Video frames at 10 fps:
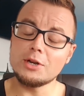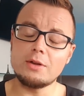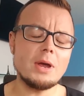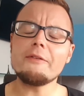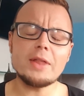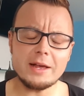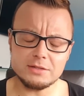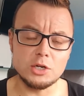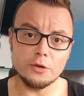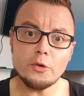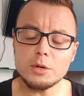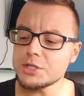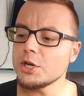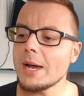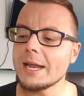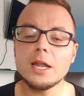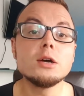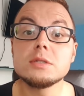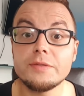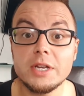you have that to look forward to, and
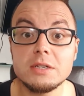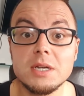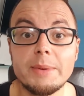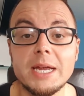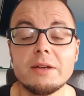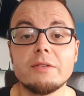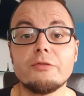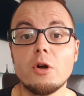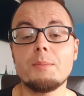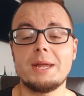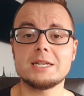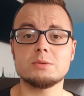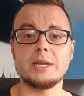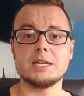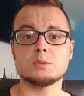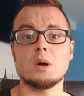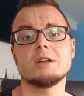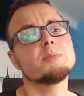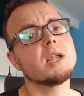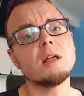loads of videos coming from next week as well.
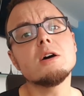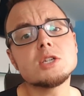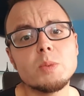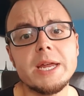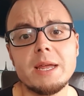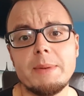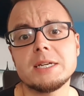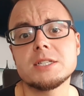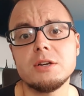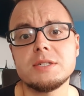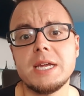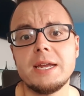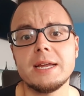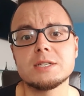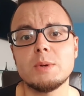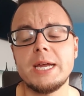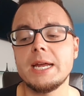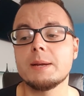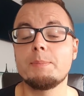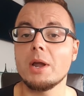It's my last week in Mexico City next
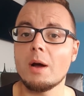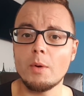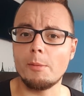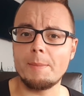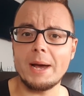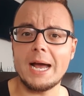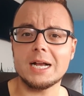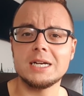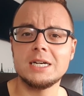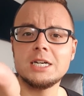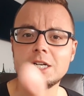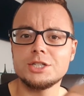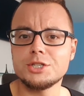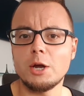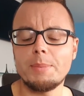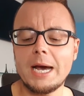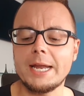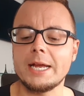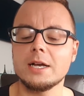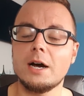week, but I will be back. Don't
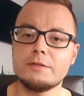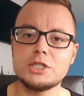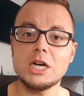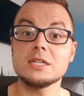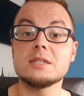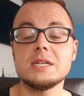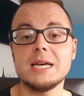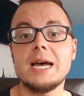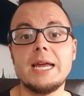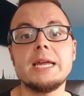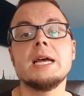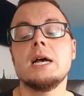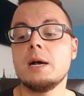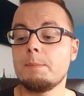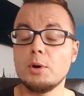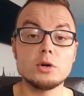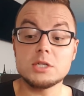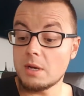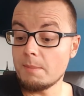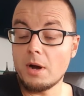panic. I've just today
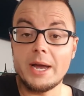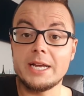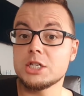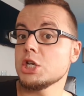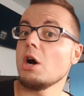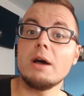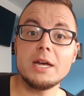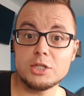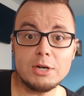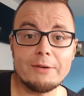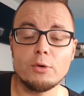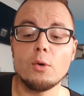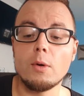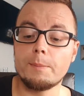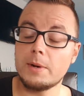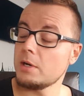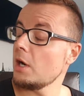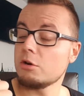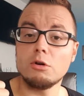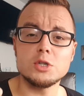booked my entire travel
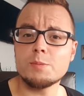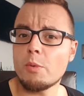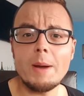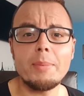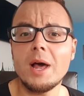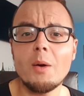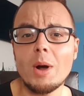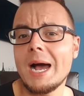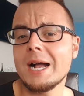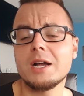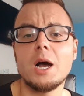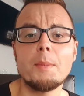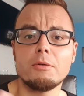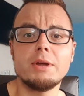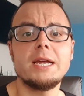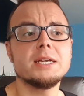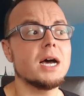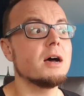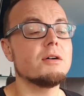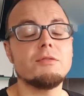across Puebla, Oaxaca,
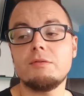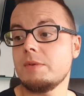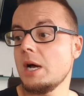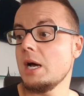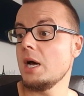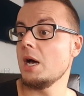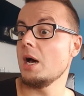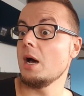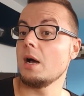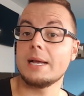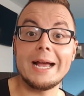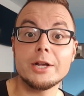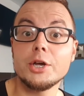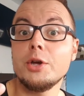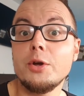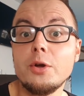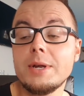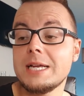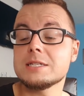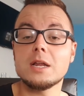Merida, Cancun,
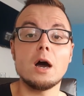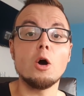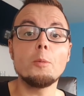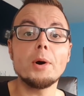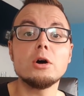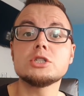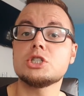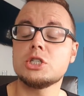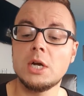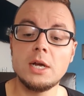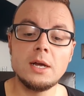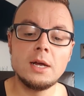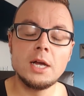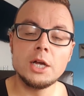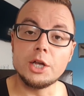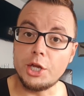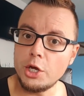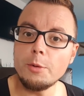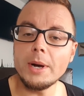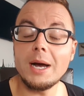Isla Holbox,
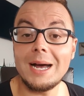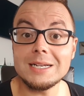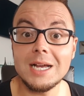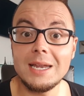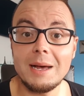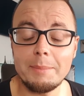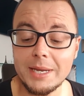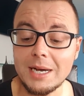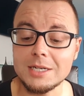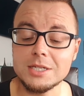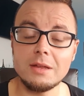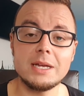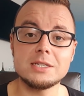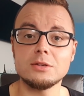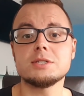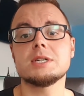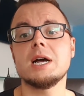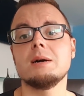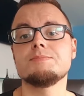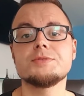Cuba and Colombia. So there's lots to
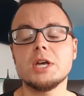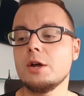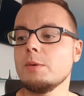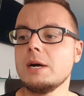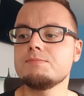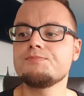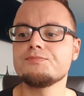come. So